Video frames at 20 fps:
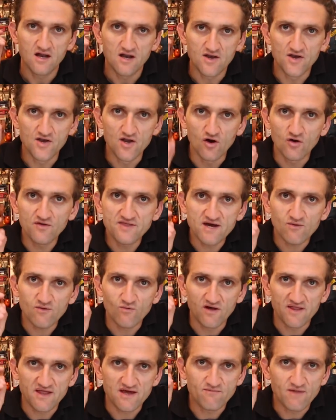Know that
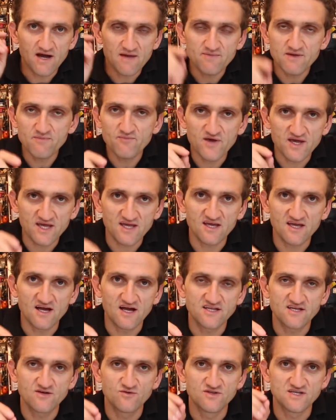while they might be picking
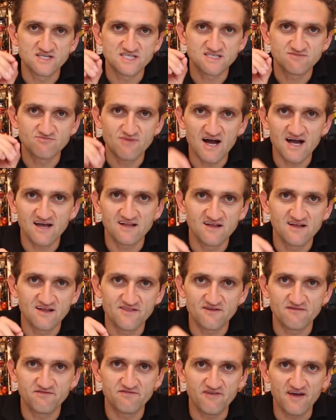on you with a smile on
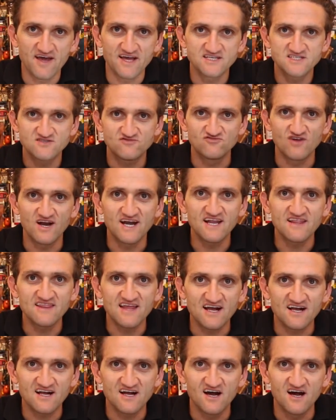their face, writing
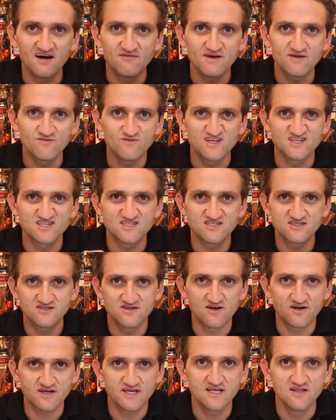that comment with a
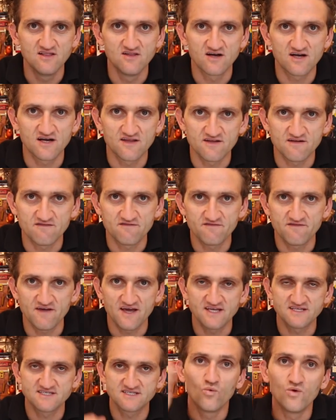snarky look on their
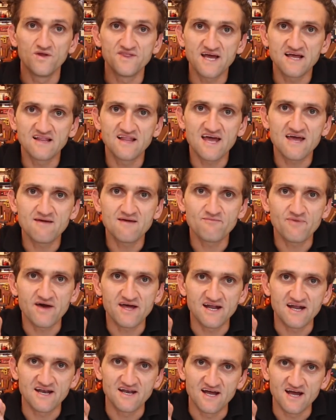face, when they lay in
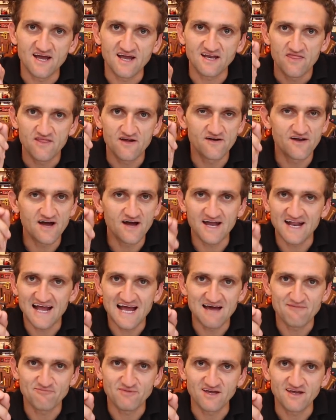bed at night, they're not
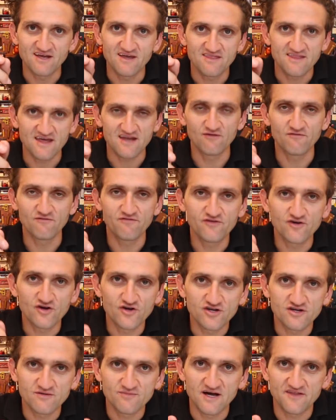happy. They don't feel
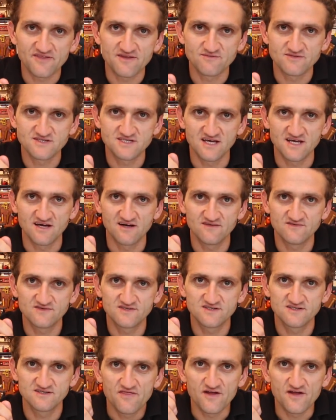good about themselves.